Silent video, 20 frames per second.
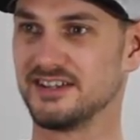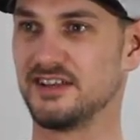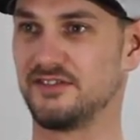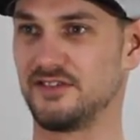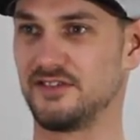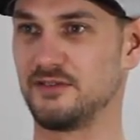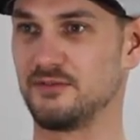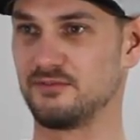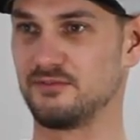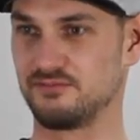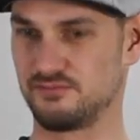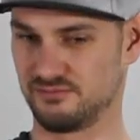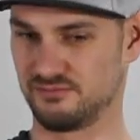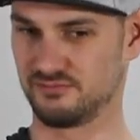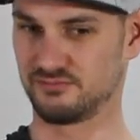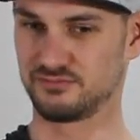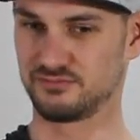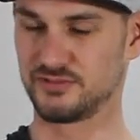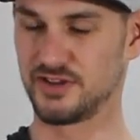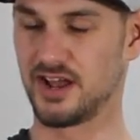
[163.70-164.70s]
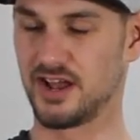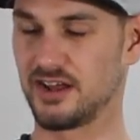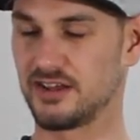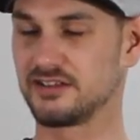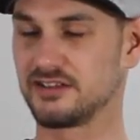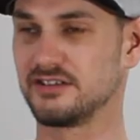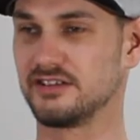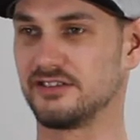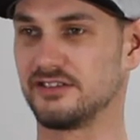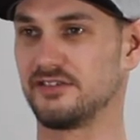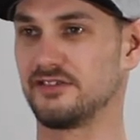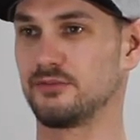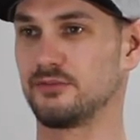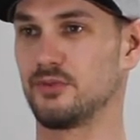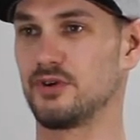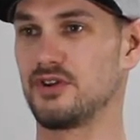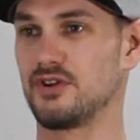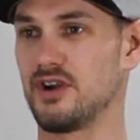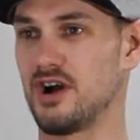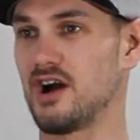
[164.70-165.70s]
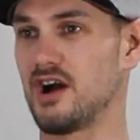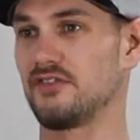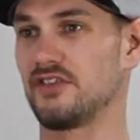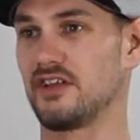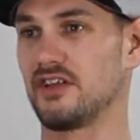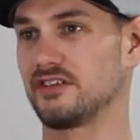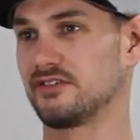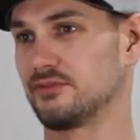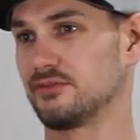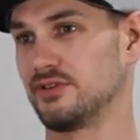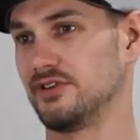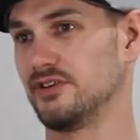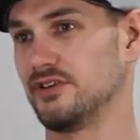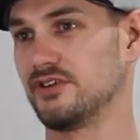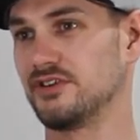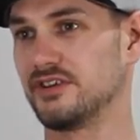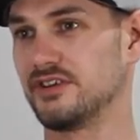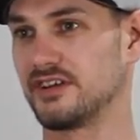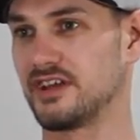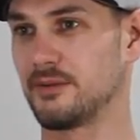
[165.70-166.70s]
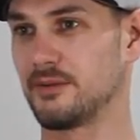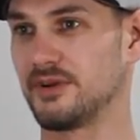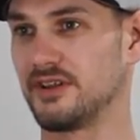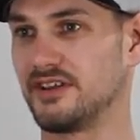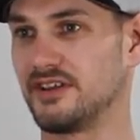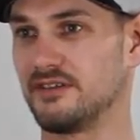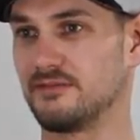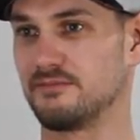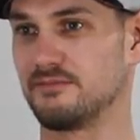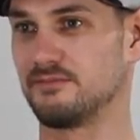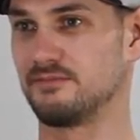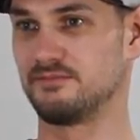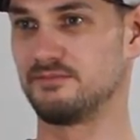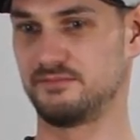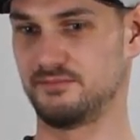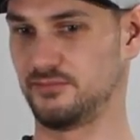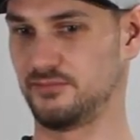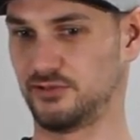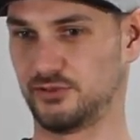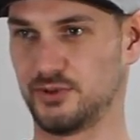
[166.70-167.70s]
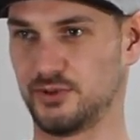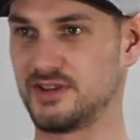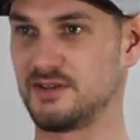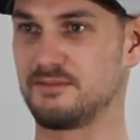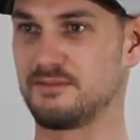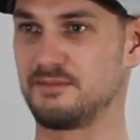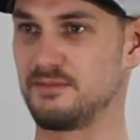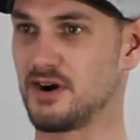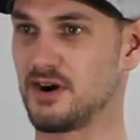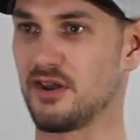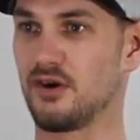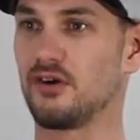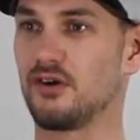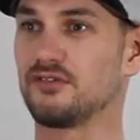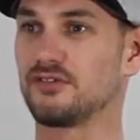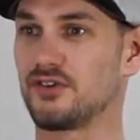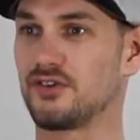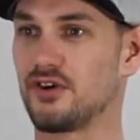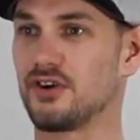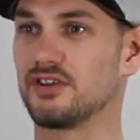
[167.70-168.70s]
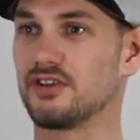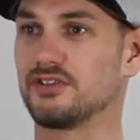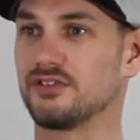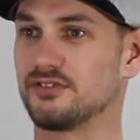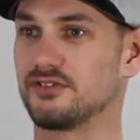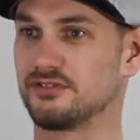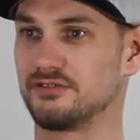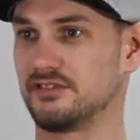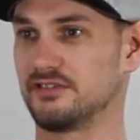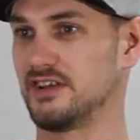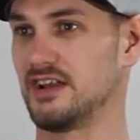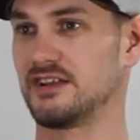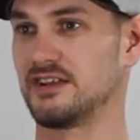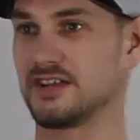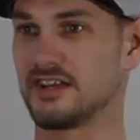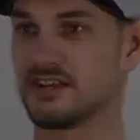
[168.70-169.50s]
If you, you know, this is what you're after, that's what you do, you come in, you sort your butt off trying to get it